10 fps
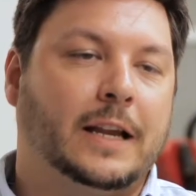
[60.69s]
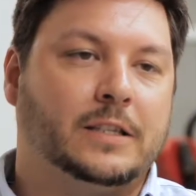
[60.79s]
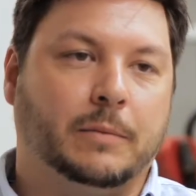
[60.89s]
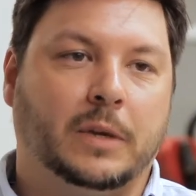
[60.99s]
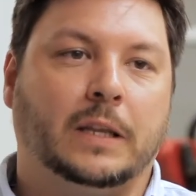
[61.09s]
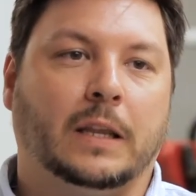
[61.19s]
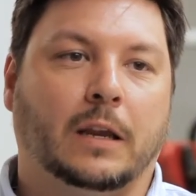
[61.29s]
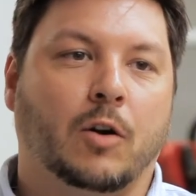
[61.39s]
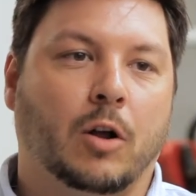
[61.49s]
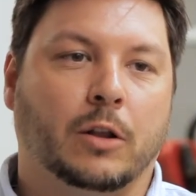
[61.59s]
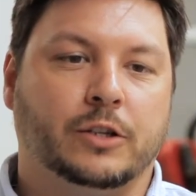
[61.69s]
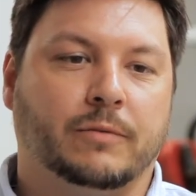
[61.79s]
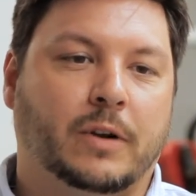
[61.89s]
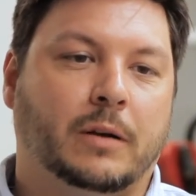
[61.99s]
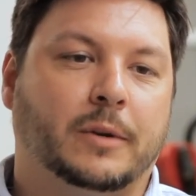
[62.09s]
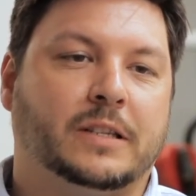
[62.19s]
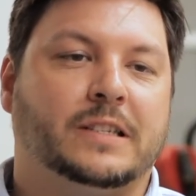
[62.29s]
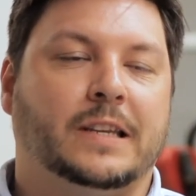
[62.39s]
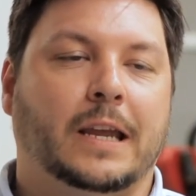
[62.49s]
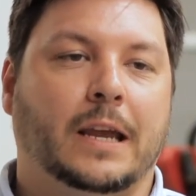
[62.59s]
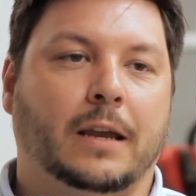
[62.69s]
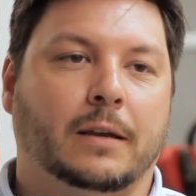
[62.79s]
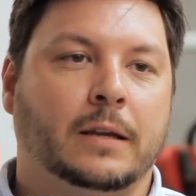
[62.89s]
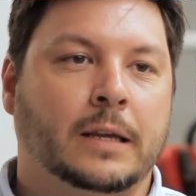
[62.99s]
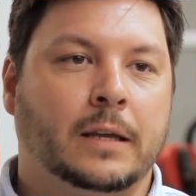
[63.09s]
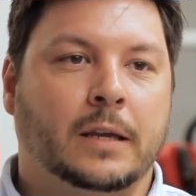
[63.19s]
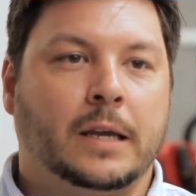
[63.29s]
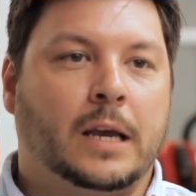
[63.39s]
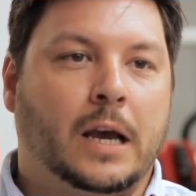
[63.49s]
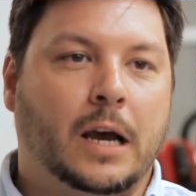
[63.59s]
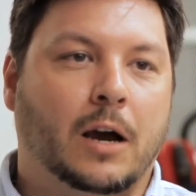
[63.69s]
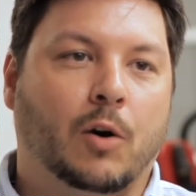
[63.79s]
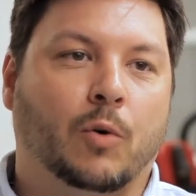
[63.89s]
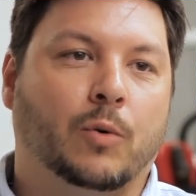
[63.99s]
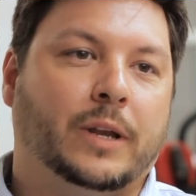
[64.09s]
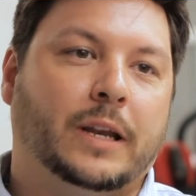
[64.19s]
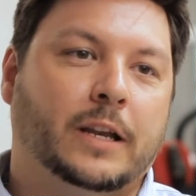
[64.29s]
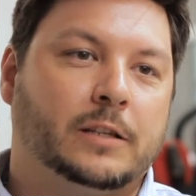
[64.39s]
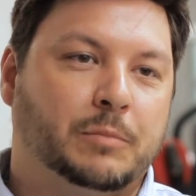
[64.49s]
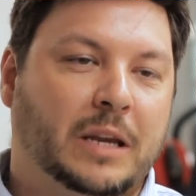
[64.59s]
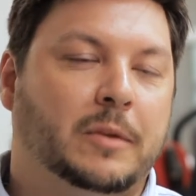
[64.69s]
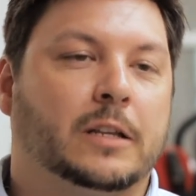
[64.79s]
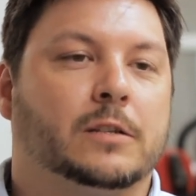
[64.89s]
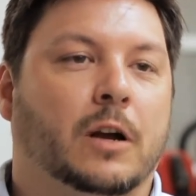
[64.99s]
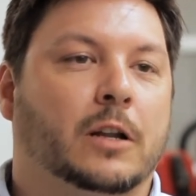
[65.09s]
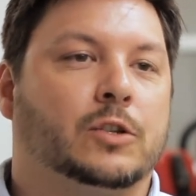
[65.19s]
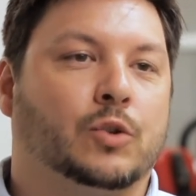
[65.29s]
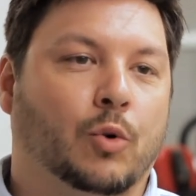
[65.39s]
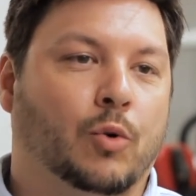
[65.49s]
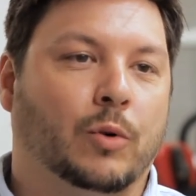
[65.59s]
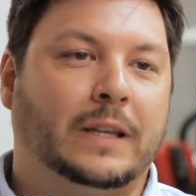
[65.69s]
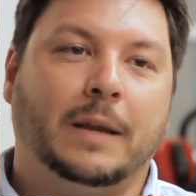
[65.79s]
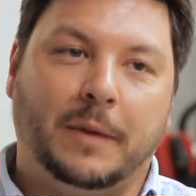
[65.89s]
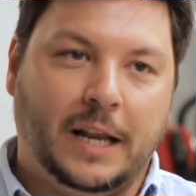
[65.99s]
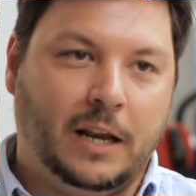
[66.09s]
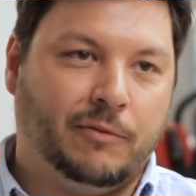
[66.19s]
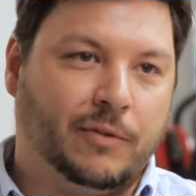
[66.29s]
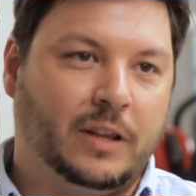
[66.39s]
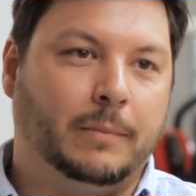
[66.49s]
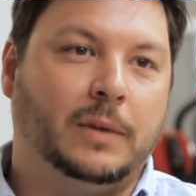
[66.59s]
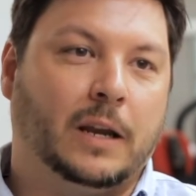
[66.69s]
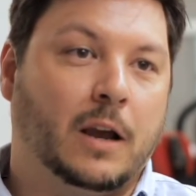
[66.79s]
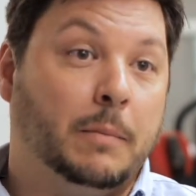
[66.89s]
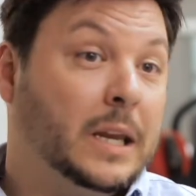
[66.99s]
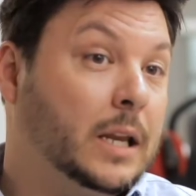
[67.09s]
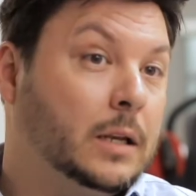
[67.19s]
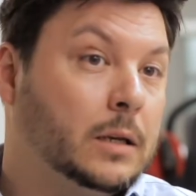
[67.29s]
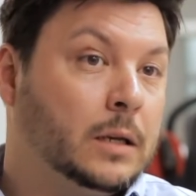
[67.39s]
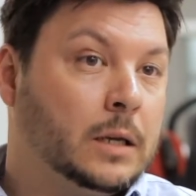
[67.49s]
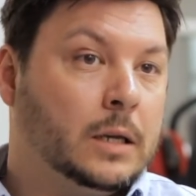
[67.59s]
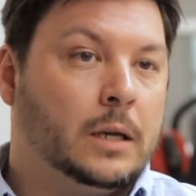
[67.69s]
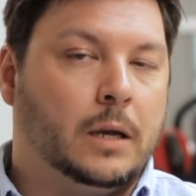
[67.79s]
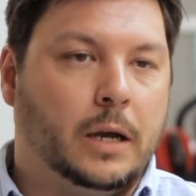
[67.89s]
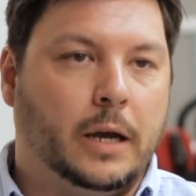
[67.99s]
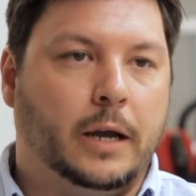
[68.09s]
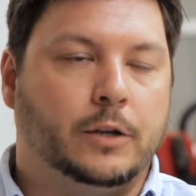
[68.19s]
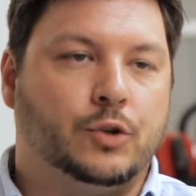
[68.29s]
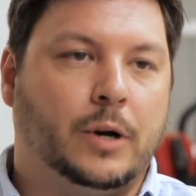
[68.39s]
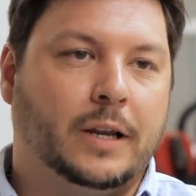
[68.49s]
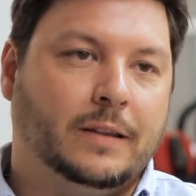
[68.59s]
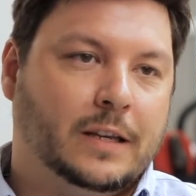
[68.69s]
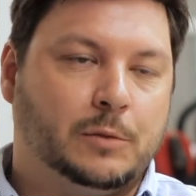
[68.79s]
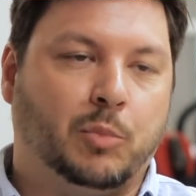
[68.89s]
gets them into the college environment, seeing how it is. Maybe it's not so intimidating for them to come in uh, trying these